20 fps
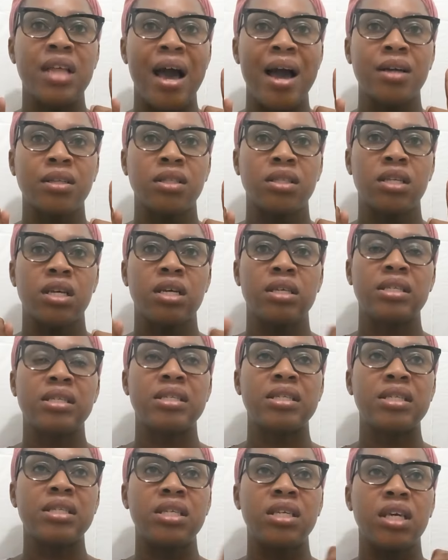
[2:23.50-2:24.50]
that
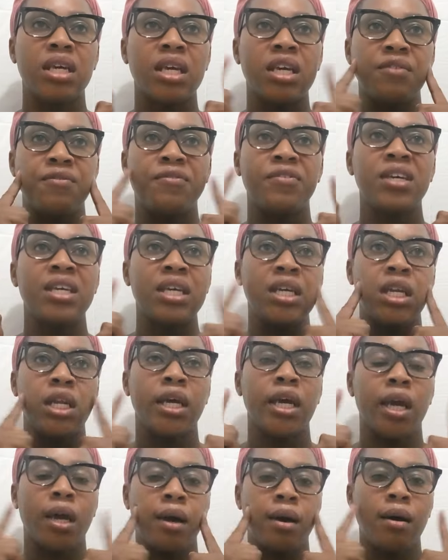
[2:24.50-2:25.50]
sticky
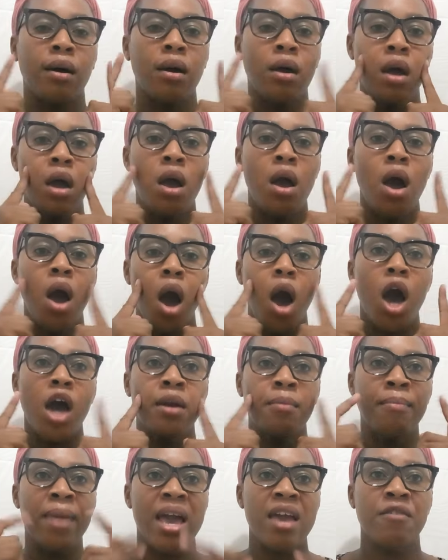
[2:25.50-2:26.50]
feeling
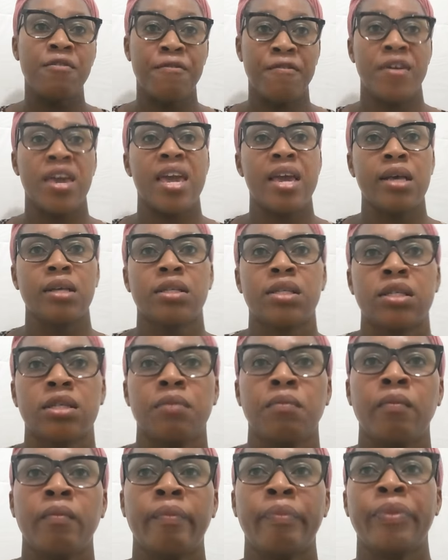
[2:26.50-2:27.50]
on my
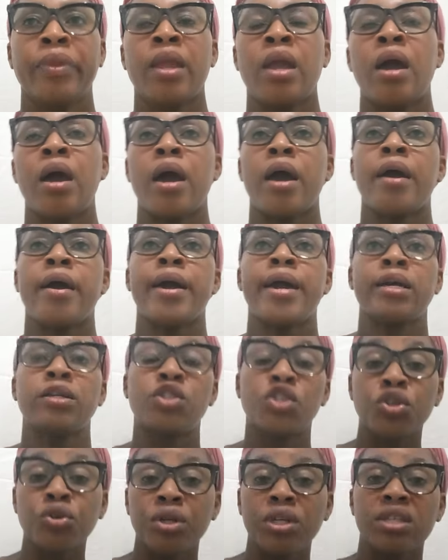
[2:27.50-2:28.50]
face. All right,
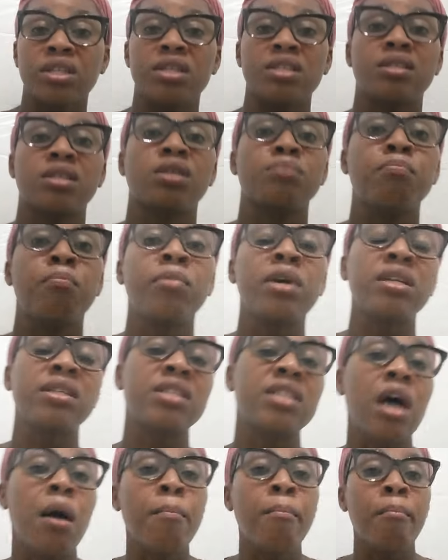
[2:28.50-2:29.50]
so it
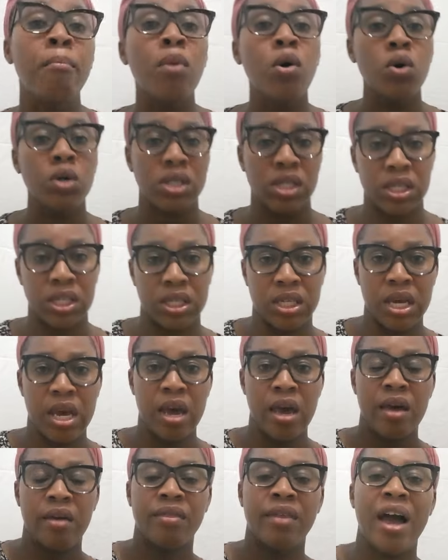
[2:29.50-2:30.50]
is a must
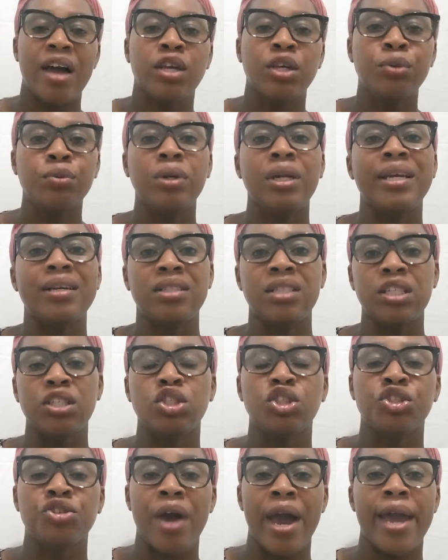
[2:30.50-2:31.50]
that you let
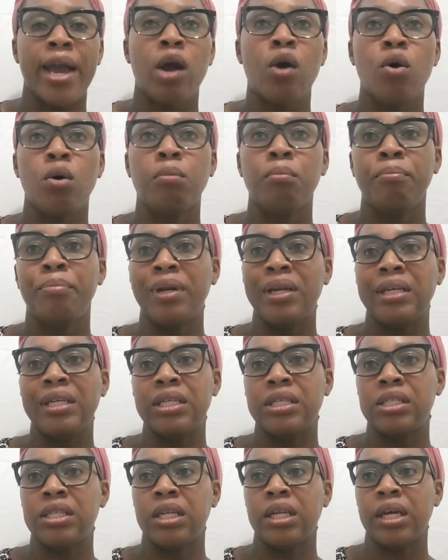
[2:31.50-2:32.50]
it dry
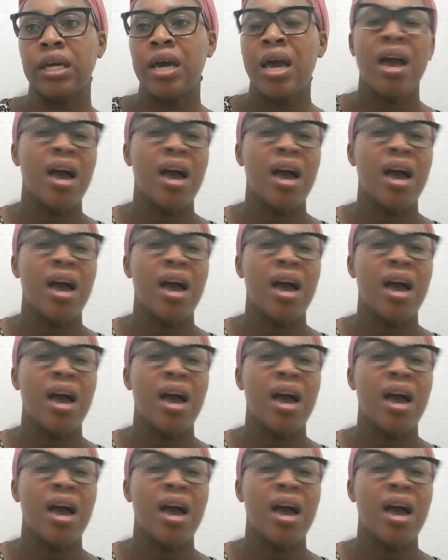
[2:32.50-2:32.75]
completely.